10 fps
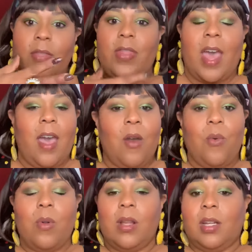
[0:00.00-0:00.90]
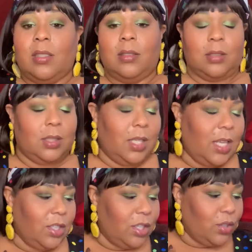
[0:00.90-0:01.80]
That
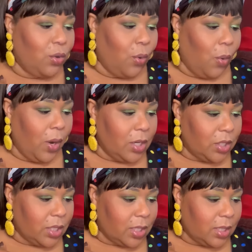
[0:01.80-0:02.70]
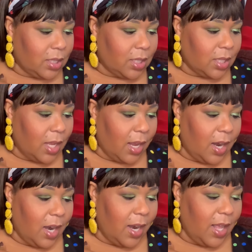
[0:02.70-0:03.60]
is just gorgeous.
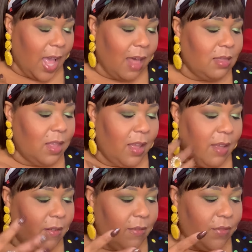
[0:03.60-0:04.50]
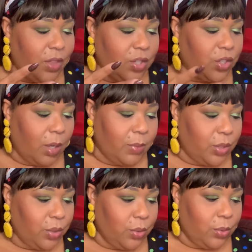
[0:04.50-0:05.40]
I love the
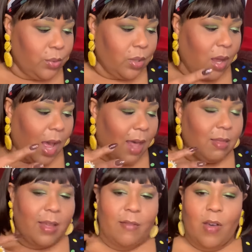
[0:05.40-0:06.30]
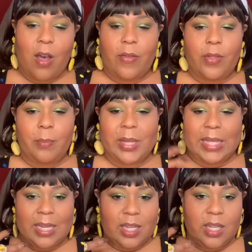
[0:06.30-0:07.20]
jumpsuit. I love all the
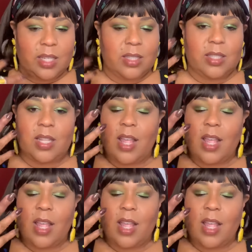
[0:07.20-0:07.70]
pleatings.